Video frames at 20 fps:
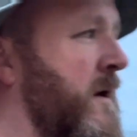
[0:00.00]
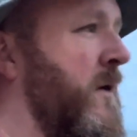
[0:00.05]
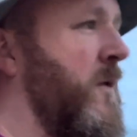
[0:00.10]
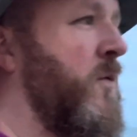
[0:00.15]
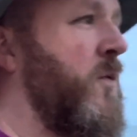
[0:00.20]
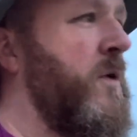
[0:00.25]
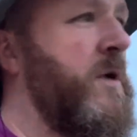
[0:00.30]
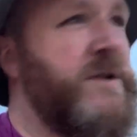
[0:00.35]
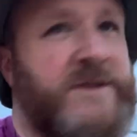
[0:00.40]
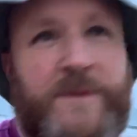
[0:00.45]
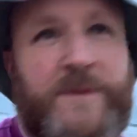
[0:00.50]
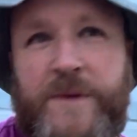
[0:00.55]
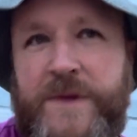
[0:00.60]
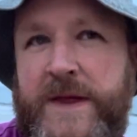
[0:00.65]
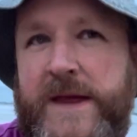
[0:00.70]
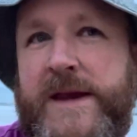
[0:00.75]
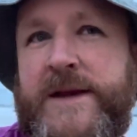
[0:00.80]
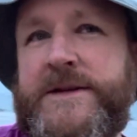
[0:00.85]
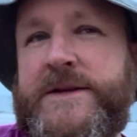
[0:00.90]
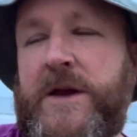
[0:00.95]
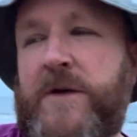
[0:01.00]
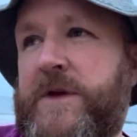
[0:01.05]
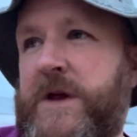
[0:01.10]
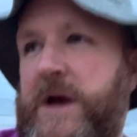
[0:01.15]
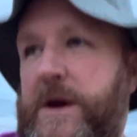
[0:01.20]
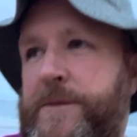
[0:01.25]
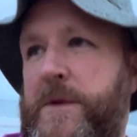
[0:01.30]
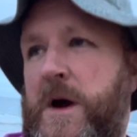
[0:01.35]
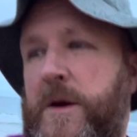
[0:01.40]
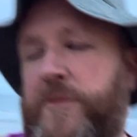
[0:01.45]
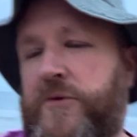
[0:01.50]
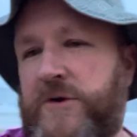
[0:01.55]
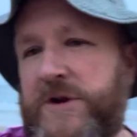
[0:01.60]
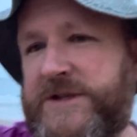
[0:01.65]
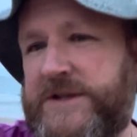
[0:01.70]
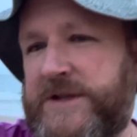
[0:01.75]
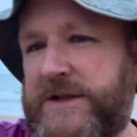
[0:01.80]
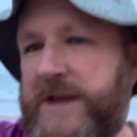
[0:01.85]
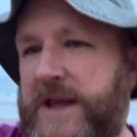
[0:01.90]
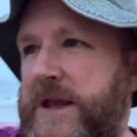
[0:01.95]
what are some things that have come up
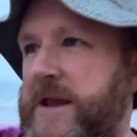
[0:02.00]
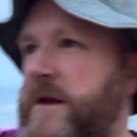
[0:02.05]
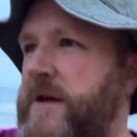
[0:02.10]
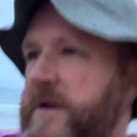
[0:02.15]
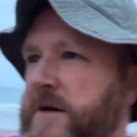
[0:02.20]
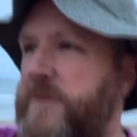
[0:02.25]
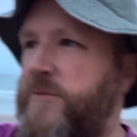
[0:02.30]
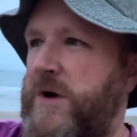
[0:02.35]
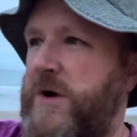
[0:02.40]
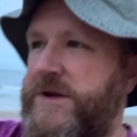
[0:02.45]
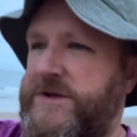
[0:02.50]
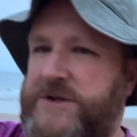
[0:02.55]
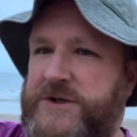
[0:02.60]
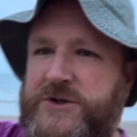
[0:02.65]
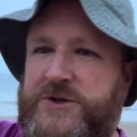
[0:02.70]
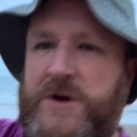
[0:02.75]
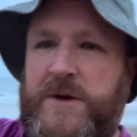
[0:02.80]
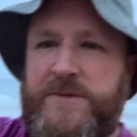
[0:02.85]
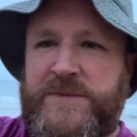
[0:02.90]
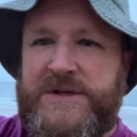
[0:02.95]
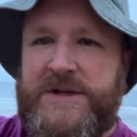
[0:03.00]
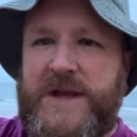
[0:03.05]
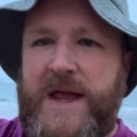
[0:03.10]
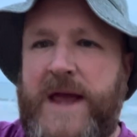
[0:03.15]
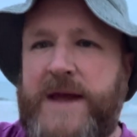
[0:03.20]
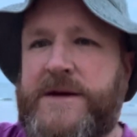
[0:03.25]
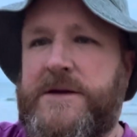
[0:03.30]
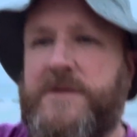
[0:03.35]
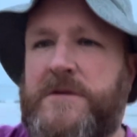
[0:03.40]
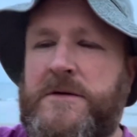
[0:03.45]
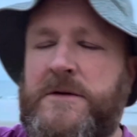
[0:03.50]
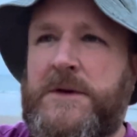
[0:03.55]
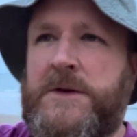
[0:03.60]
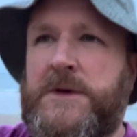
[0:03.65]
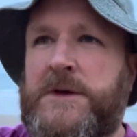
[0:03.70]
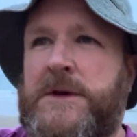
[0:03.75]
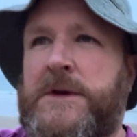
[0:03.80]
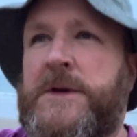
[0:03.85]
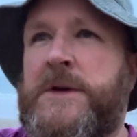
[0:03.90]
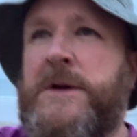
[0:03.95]
recently? President Trump said
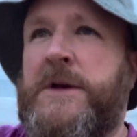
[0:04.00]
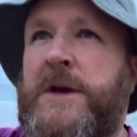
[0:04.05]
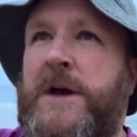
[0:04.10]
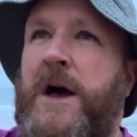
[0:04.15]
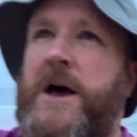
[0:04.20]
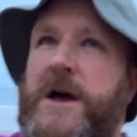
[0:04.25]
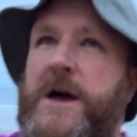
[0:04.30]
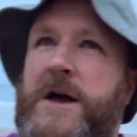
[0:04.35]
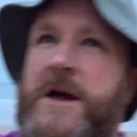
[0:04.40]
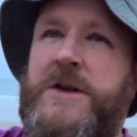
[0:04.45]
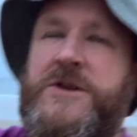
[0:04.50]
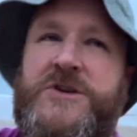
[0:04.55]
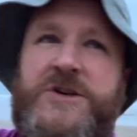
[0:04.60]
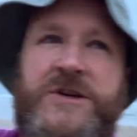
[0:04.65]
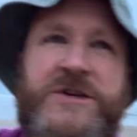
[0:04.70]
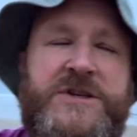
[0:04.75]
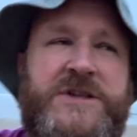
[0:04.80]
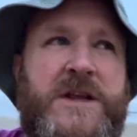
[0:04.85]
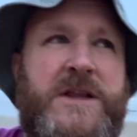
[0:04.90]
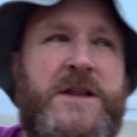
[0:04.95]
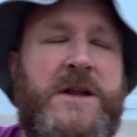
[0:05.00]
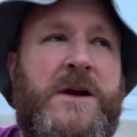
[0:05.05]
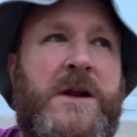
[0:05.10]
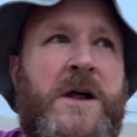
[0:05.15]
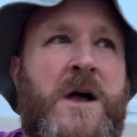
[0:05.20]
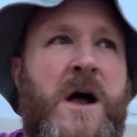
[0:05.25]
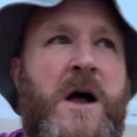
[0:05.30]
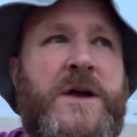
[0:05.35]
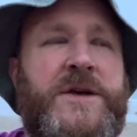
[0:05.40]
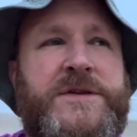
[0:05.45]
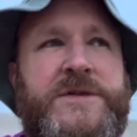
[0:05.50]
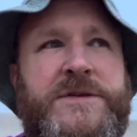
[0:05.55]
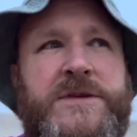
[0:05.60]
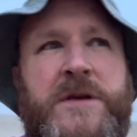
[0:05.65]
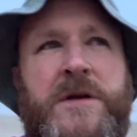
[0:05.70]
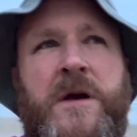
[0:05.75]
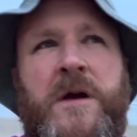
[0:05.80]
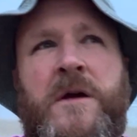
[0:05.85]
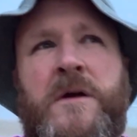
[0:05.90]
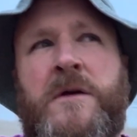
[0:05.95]
uh, just in the last
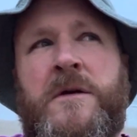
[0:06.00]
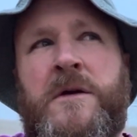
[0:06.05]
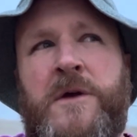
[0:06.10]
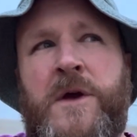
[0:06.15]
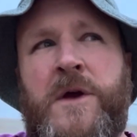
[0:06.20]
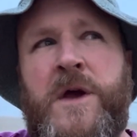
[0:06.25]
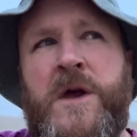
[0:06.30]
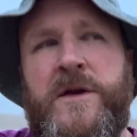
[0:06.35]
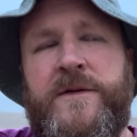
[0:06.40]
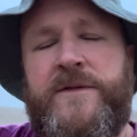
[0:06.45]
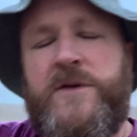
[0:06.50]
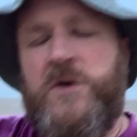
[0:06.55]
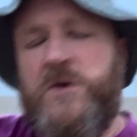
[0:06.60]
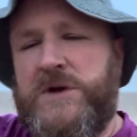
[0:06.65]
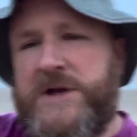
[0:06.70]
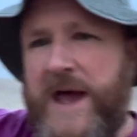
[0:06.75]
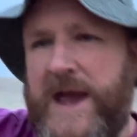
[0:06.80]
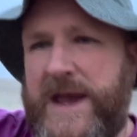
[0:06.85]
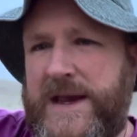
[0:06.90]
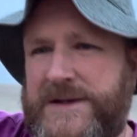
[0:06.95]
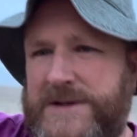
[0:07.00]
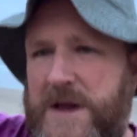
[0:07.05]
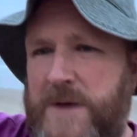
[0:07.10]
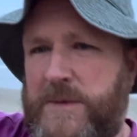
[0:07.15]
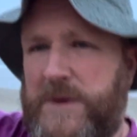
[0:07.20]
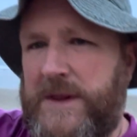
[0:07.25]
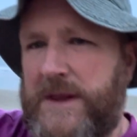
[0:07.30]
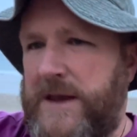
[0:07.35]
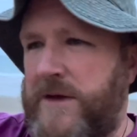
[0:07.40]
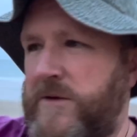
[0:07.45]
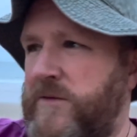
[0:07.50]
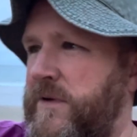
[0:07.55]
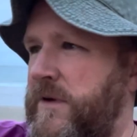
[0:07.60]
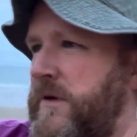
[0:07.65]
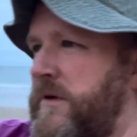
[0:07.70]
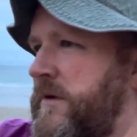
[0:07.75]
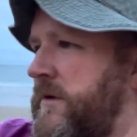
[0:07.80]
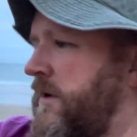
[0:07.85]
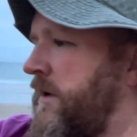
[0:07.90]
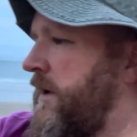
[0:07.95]
few days, I believe,
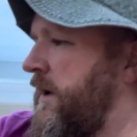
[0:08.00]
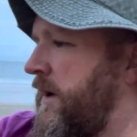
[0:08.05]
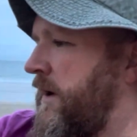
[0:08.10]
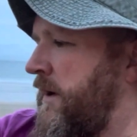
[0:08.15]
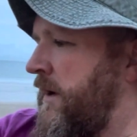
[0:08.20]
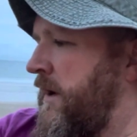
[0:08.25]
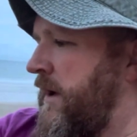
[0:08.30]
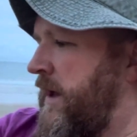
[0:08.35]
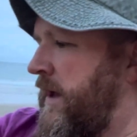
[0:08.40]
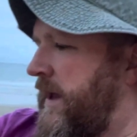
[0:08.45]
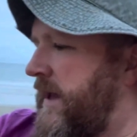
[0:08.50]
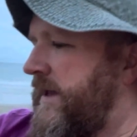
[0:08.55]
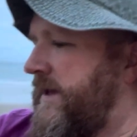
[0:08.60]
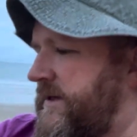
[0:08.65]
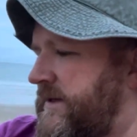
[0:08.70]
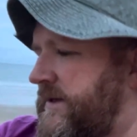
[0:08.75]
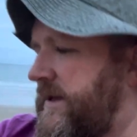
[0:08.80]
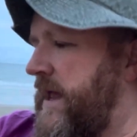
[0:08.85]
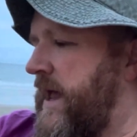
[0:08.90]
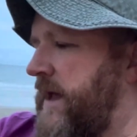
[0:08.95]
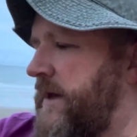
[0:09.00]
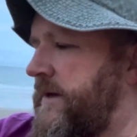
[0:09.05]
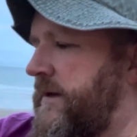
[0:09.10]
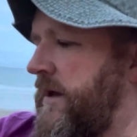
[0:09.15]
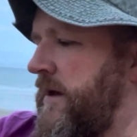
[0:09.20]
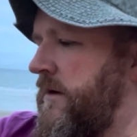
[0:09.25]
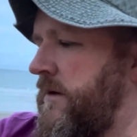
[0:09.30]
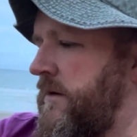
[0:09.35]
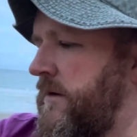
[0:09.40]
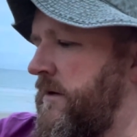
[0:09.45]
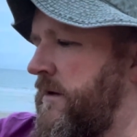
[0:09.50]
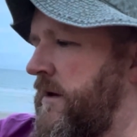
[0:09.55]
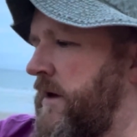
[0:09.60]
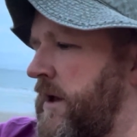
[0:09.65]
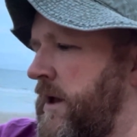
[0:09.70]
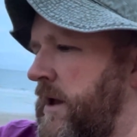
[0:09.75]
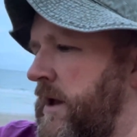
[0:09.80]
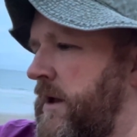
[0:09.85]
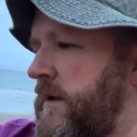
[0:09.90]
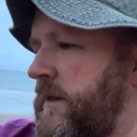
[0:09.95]
he said
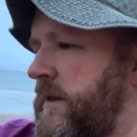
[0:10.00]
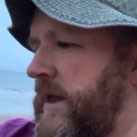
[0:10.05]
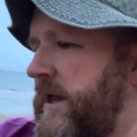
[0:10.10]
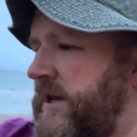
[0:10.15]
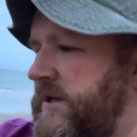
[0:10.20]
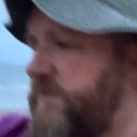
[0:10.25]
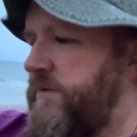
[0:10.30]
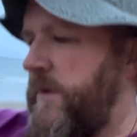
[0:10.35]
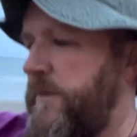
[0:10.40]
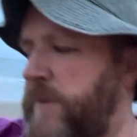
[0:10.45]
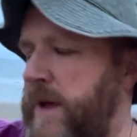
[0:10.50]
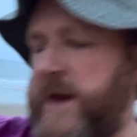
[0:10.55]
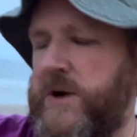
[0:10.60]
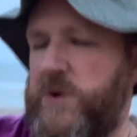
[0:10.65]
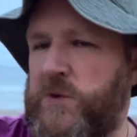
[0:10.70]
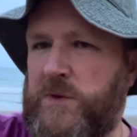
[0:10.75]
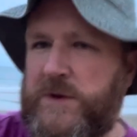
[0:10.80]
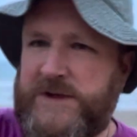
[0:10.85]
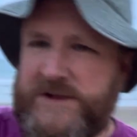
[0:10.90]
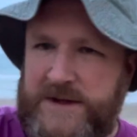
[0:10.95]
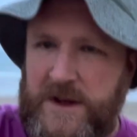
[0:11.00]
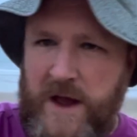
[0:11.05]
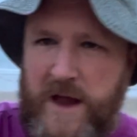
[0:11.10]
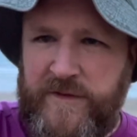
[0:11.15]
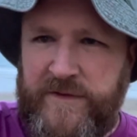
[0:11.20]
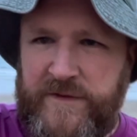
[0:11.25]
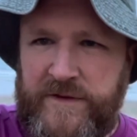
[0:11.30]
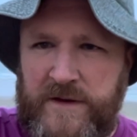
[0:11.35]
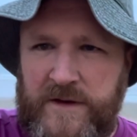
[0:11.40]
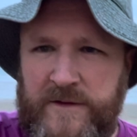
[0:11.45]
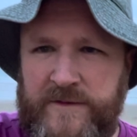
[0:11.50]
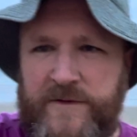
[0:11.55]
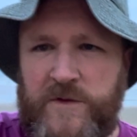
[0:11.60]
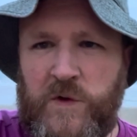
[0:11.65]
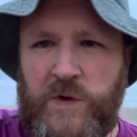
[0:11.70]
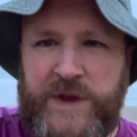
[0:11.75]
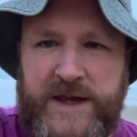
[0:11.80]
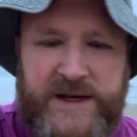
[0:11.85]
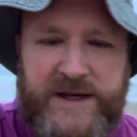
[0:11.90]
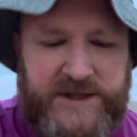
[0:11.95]
that he's prepared all his life
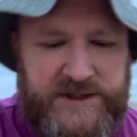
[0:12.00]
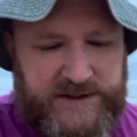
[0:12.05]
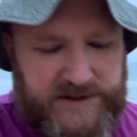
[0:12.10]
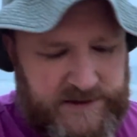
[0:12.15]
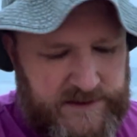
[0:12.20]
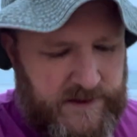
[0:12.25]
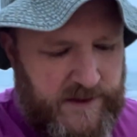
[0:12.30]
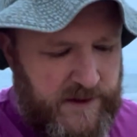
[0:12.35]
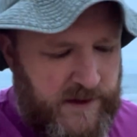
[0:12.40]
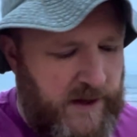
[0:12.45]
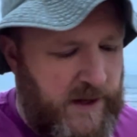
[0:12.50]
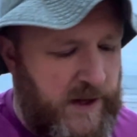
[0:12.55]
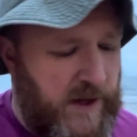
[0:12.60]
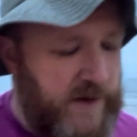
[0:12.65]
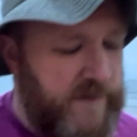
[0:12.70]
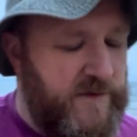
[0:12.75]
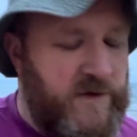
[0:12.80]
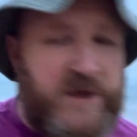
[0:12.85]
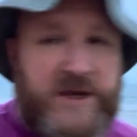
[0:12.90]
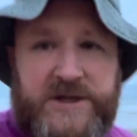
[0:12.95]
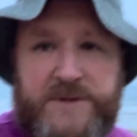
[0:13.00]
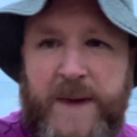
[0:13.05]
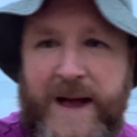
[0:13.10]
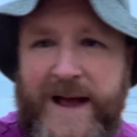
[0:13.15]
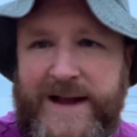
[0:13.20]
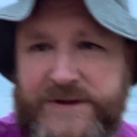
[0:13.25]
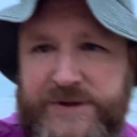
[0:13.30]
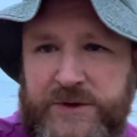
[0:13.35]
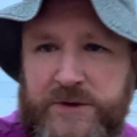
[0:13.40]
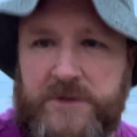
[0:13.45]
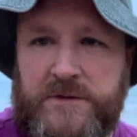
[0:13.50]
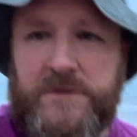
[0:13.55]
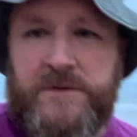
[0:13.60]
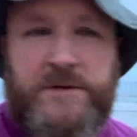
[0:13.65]
for this for this battle